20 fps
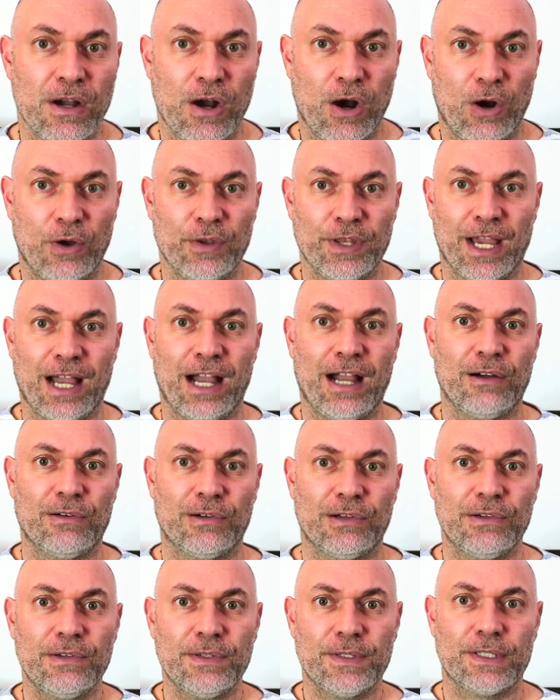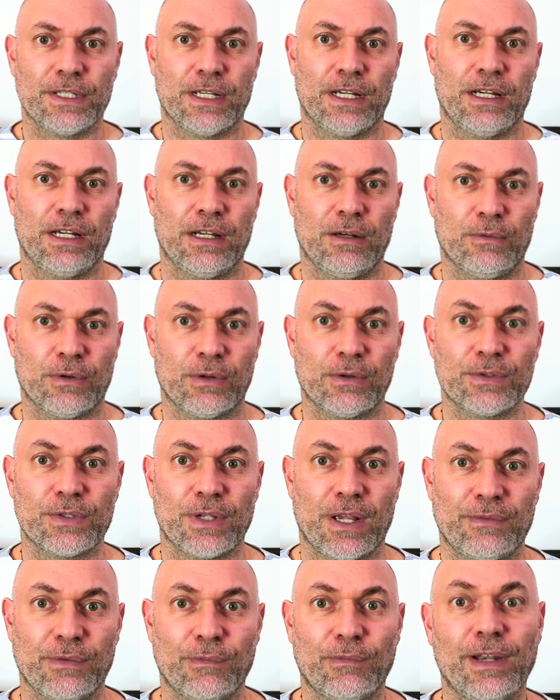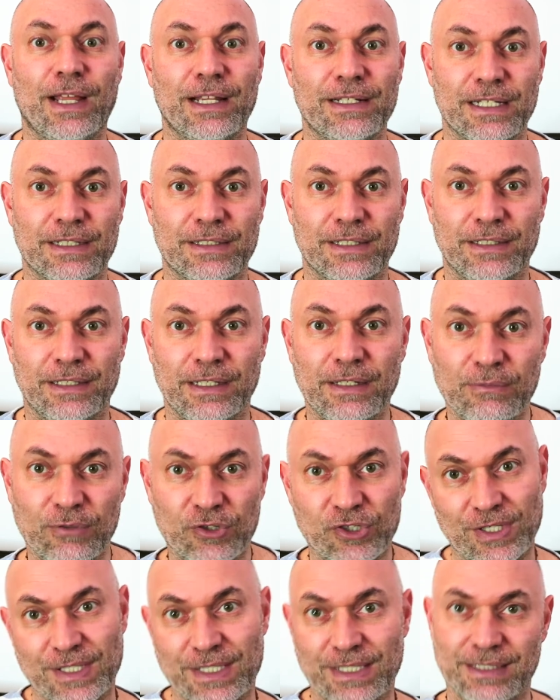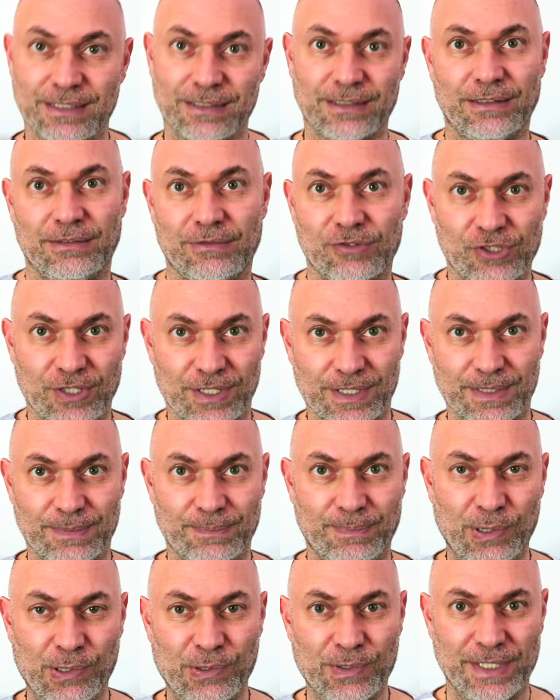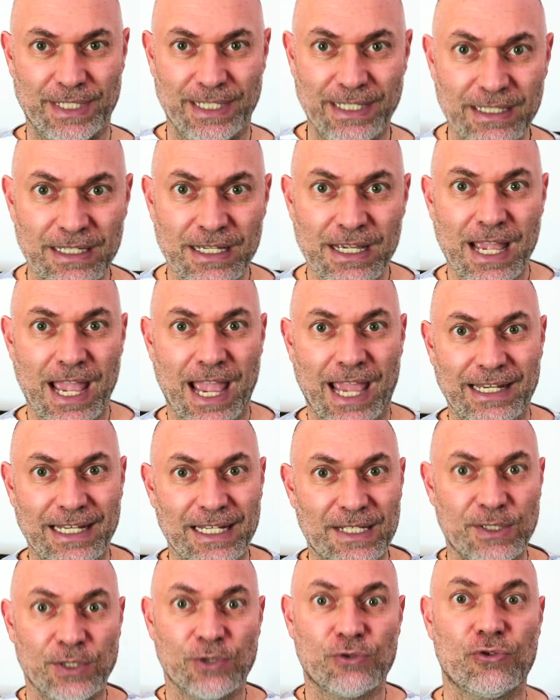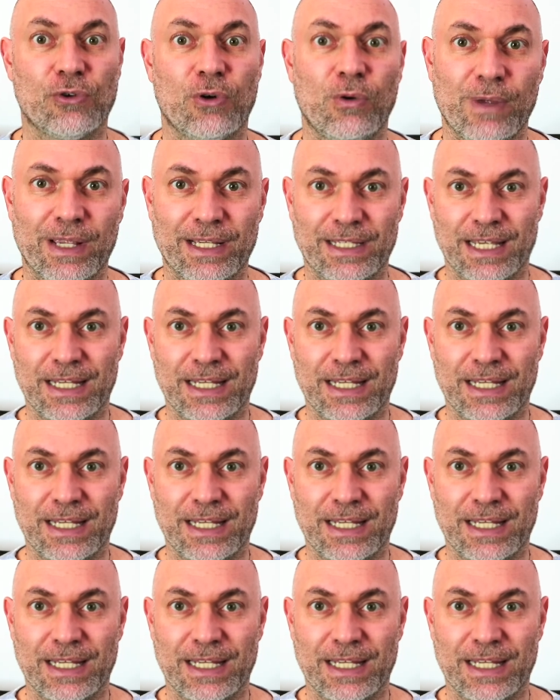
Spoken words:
On ours, we also have a flight attendant, which is just posing, and it's a drawing.